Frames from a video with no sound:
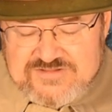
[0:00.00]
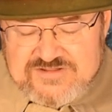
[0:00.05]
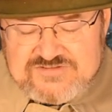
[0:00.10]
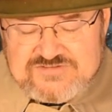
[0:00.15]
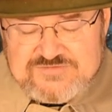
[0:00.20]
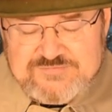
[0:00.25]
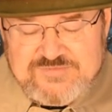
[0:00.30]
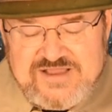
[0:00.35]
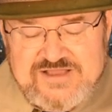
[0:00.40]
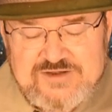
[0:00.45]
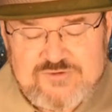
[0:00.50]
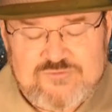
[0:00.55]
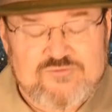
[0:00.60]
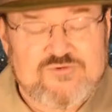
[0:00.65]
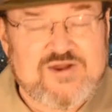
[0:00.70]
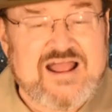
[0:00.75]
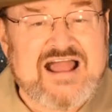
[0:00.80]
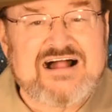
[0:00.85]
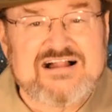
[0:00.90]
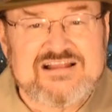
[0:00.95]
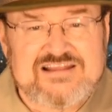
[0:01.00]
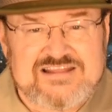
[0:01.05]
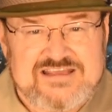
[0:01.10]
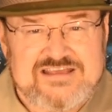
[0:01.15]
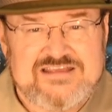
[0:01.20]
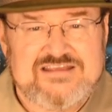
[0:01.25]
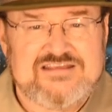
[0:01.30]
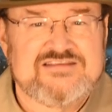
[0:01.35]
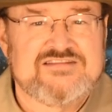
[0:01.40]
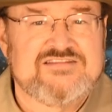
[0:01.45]
this might
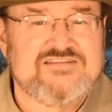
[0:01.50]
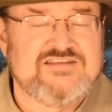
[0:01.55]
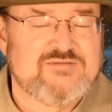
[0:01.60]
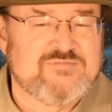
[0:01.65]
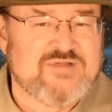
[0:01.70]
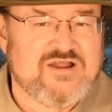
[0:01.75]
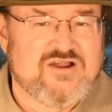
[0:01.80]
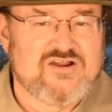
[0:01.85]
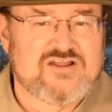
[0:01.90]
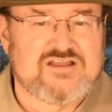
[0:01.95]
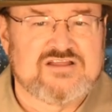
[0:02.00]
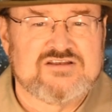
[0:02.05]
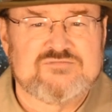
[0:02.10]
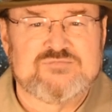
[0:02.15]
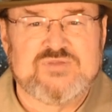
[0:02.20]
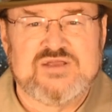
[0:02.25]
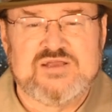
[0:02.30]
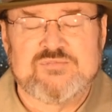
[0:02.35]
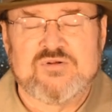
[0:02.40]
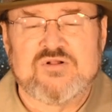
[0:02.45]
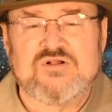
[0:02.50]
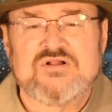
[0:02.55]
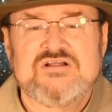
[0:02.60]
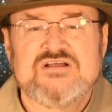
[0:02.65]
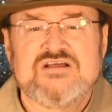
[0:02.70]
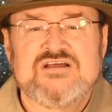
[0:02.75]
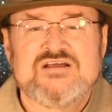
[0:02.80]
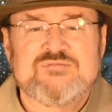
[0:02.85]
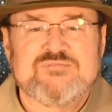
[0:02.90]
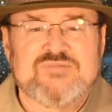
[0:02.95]
rally the American people,
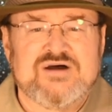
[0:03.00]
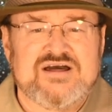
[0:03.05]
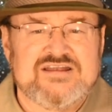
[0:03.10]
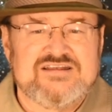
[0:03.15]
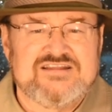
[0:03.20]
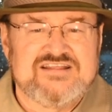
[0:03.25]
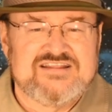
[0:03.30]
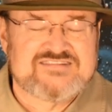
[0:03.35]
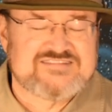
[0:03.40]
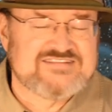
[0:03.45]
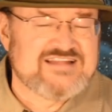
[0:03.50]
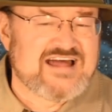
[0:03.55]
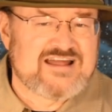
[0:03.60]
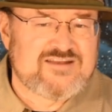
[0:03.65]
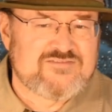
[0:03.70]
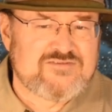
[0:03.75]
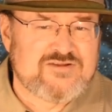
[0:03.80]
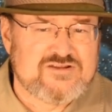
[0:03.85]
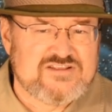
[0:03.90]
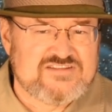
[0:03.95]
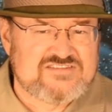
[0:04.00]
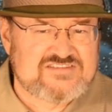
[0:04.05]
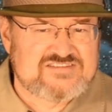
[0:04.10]
but it's not a very